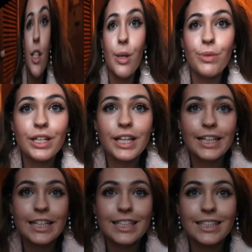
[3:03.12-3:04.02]
something
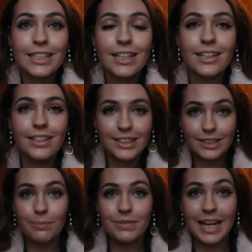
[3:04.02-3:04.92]
that is
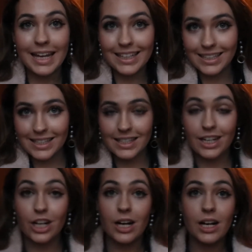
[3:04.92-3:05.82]
some things
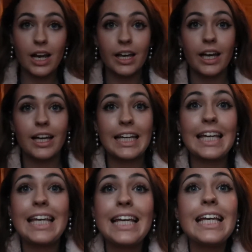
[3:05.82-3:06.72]
that are like
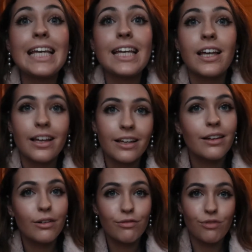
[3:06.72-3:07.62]
key
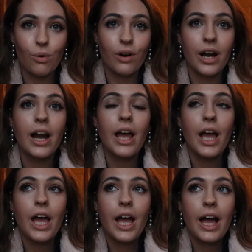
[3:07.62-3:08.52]
for
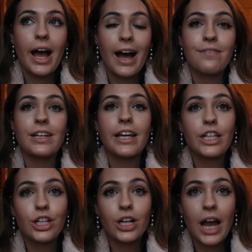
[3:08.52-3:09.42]
having
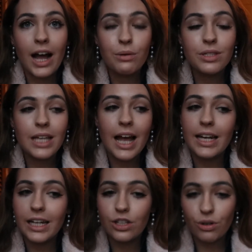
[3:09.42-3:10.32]
in your house
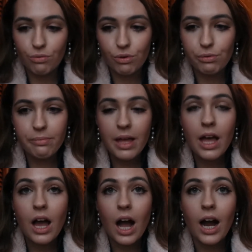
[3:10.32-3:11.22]
and in your room
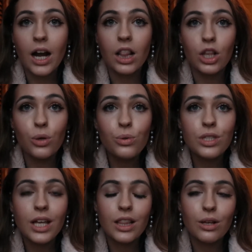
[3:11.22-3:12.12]
are
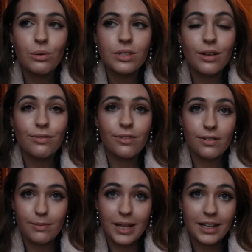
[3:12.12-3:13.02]
loads and loads of
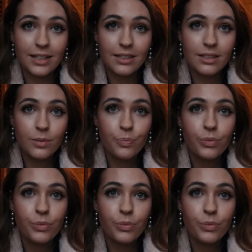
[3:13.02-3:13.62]
fluffy blankets,